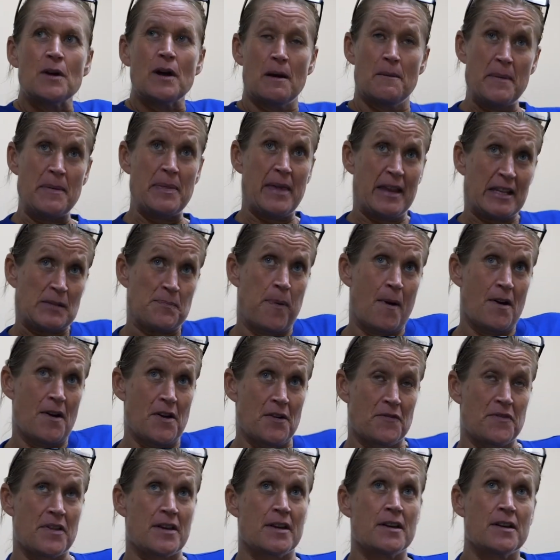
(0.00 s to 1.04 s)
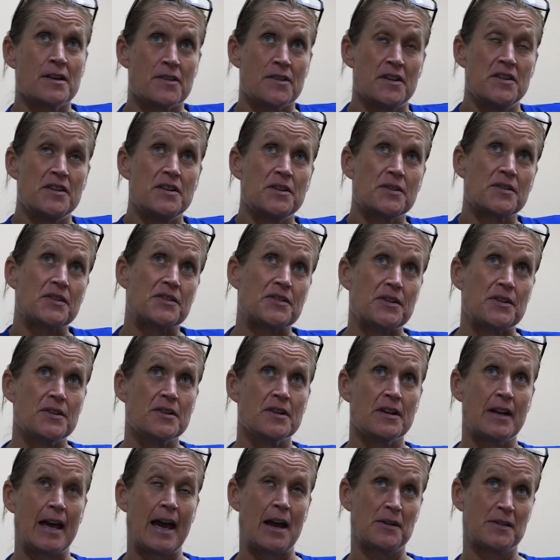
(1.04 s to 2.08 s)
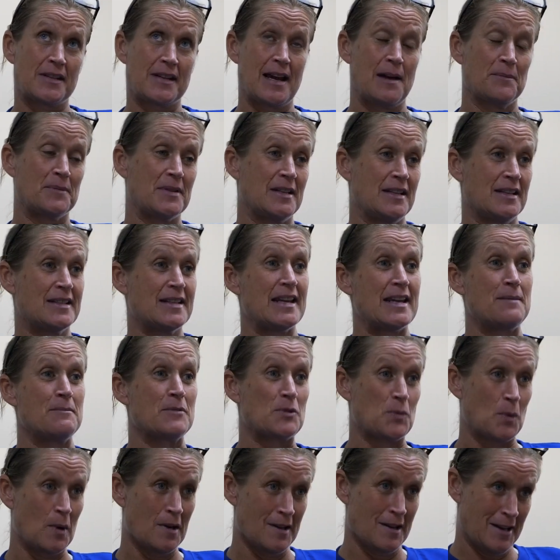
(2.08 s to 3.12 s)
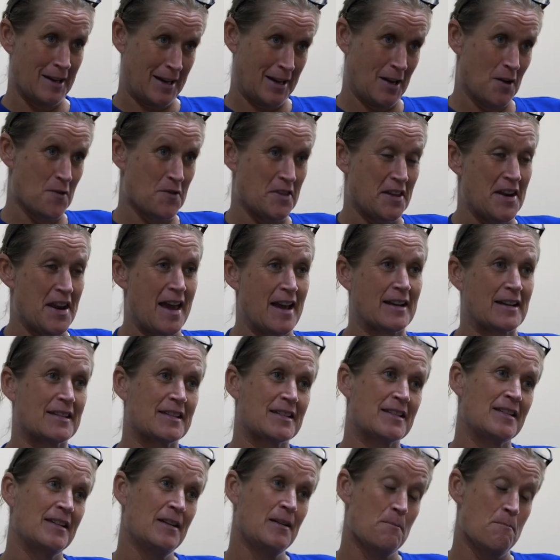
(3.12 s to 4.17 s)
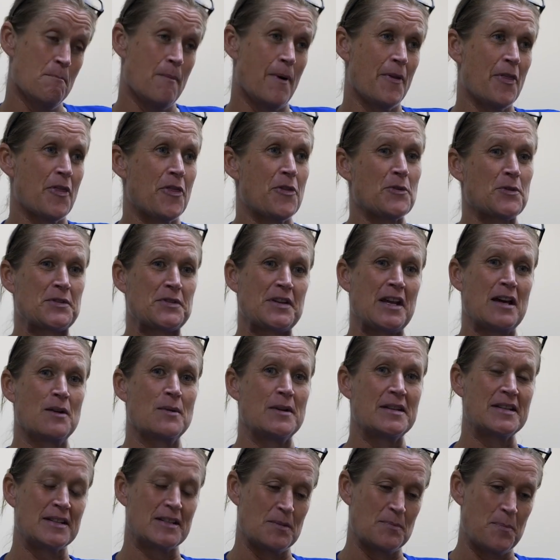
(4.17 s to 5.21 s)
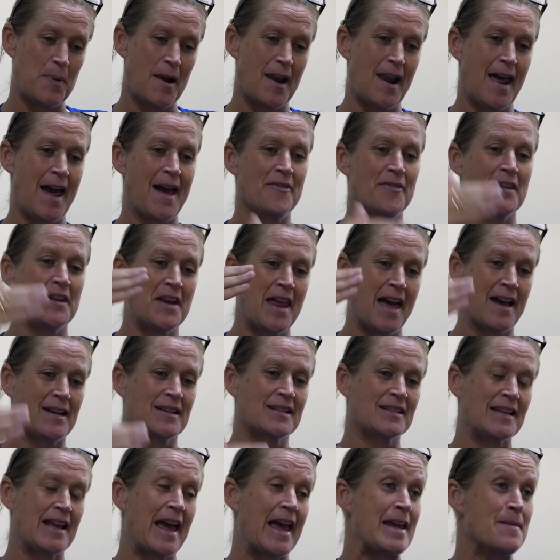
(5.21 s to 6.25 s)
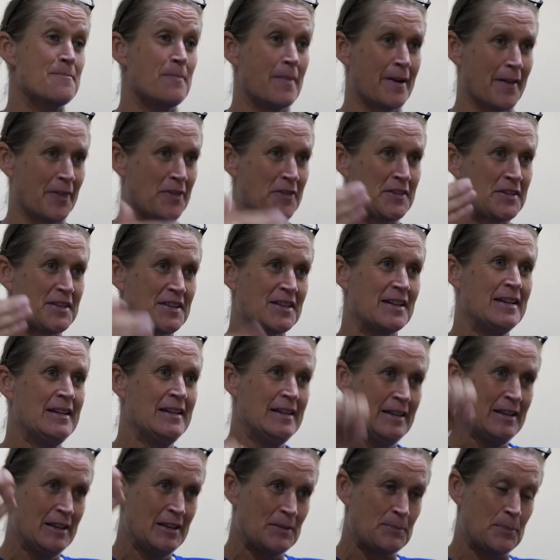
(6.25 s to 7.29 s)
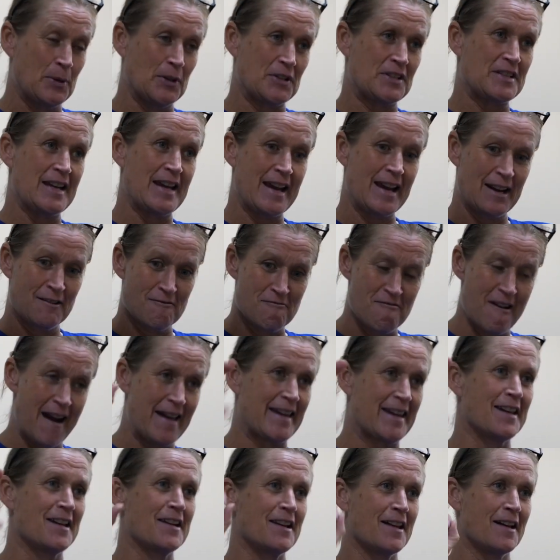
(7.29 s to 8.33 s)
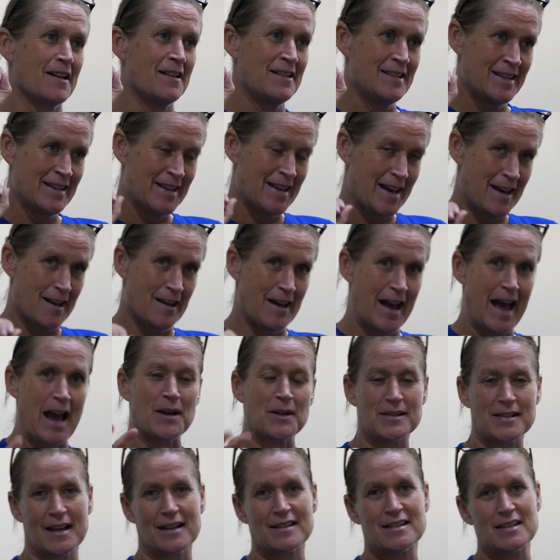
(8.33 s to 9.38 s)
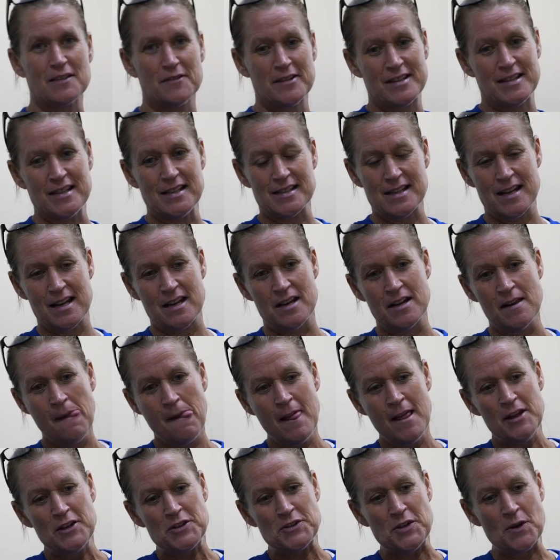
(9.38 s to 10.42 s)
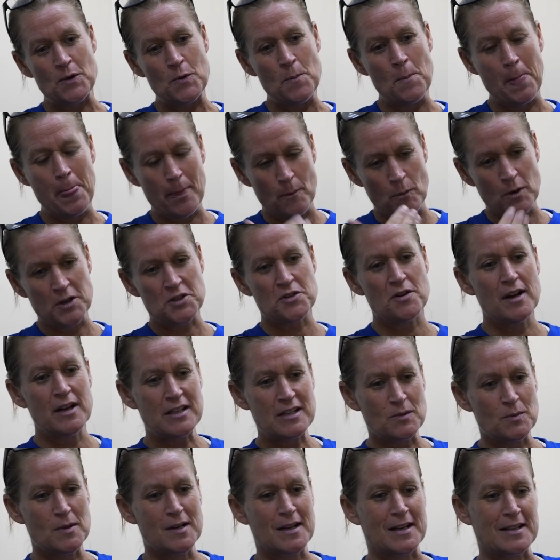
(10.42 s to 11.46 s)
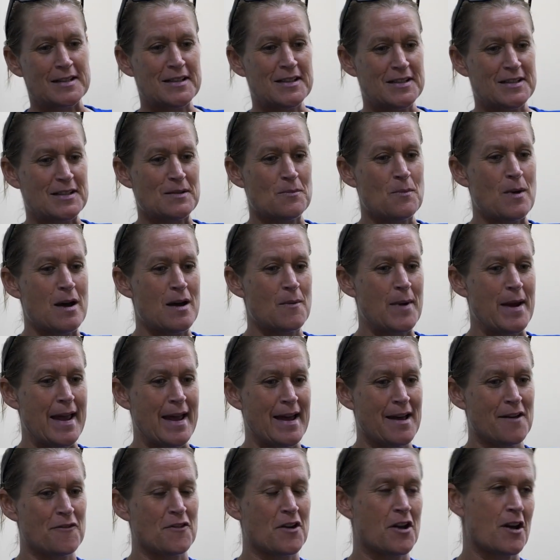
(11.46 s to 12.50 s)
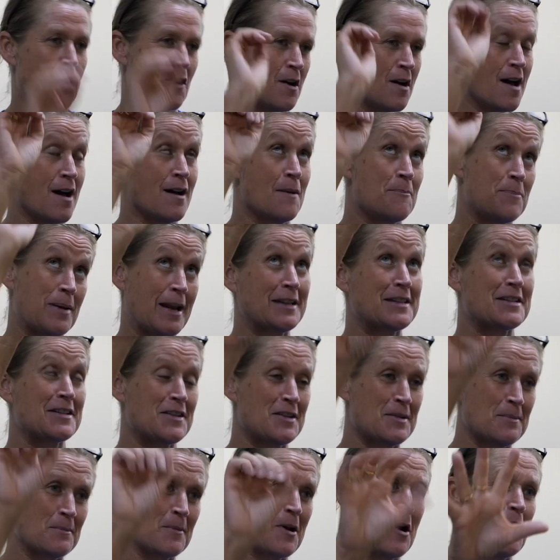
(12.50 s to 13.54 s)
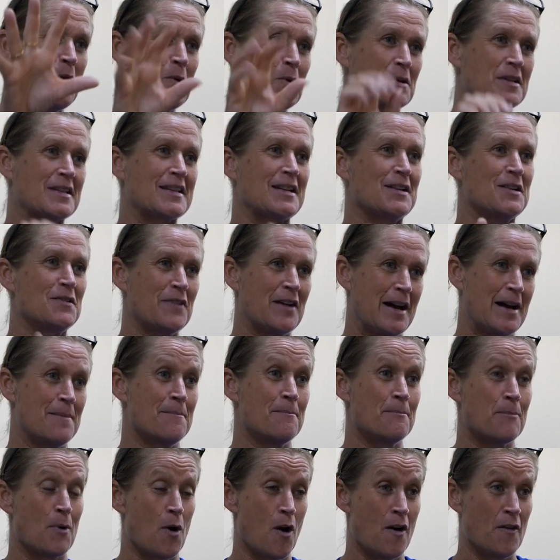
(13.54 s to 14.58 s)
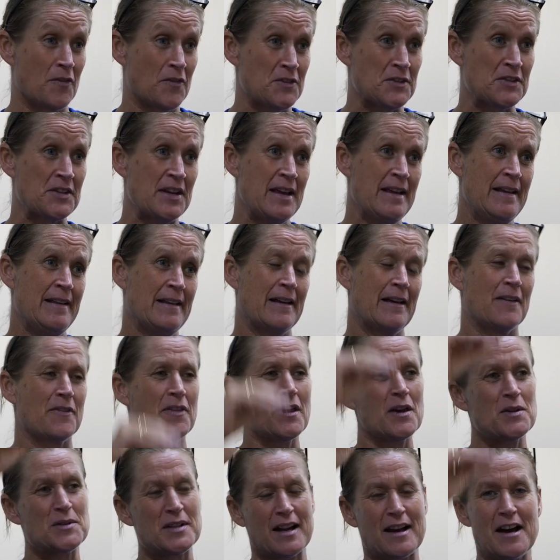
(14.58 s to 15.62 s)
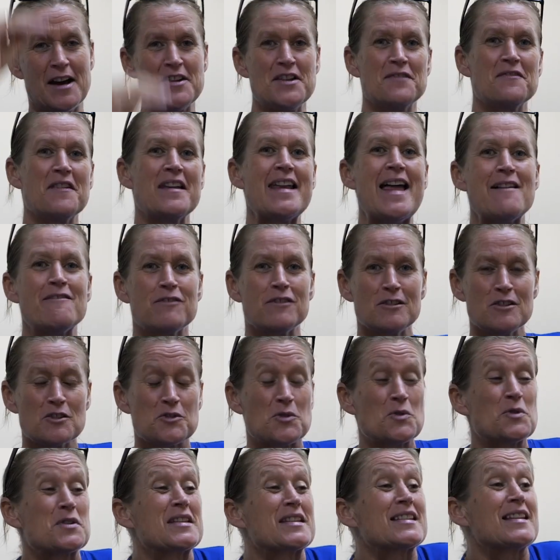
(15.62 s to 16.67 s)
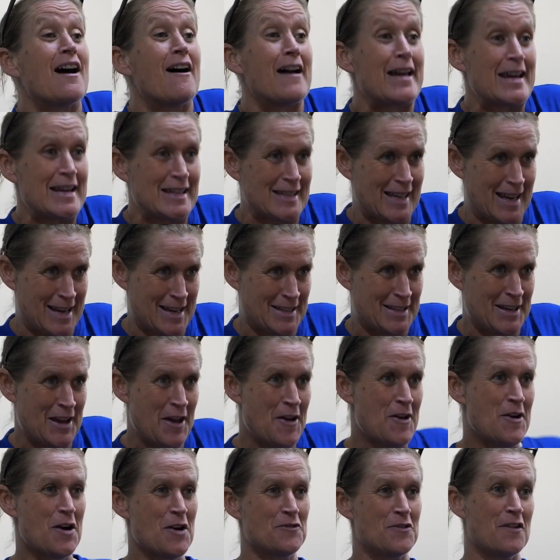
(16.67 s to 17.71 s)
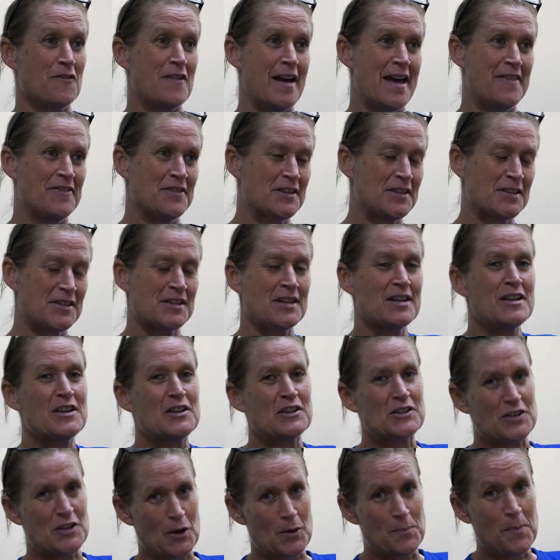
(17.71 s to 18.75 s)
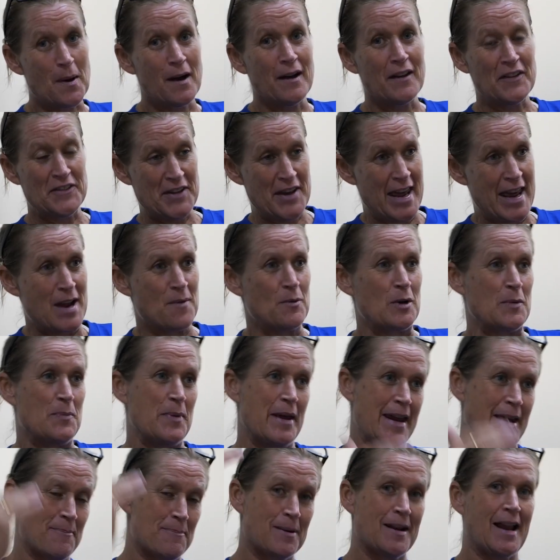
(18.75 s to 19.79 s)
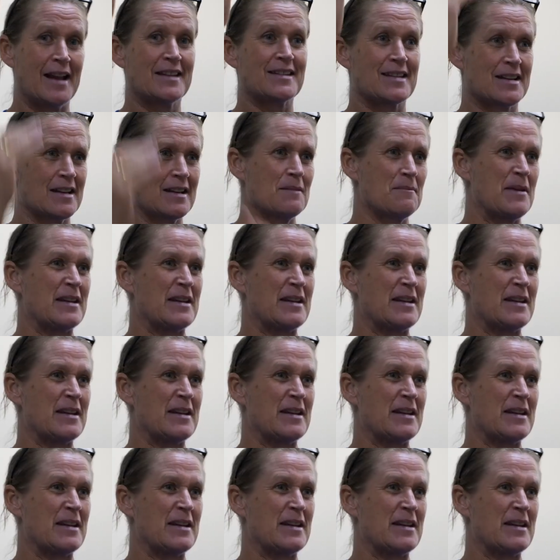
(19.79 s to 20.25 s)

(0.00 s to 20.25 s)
I mean, that's part of the new student house captain team's work over the next month or so, is to plan the next 8 months, putting regular house activities in. So we're trying to work a system where we have platinum, gold, silver and bronze, and those are kind of levels or sizes of events. So Barn Day would be platinum.